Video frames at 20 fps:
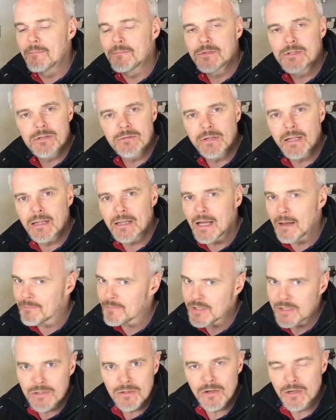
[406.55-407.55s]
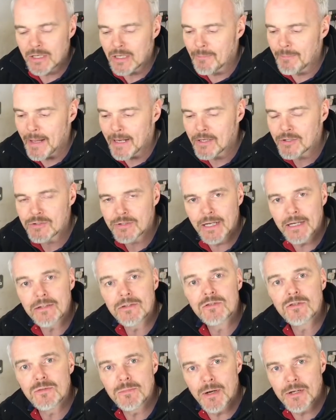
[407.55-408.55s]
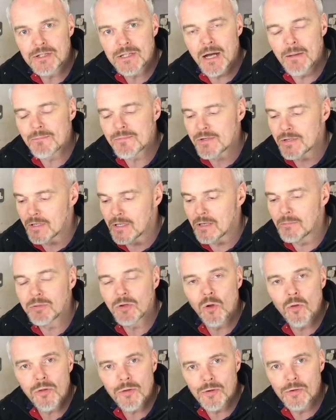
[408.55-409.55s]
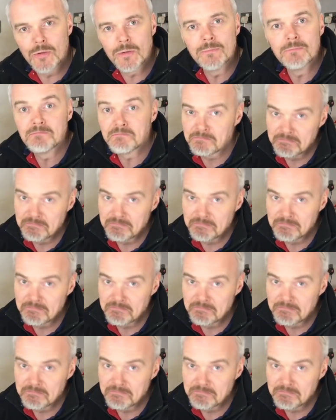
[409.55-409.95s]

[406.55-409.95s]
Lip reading: Too little amps, you're not going to penetrate. Too much amps, you're going to blow through.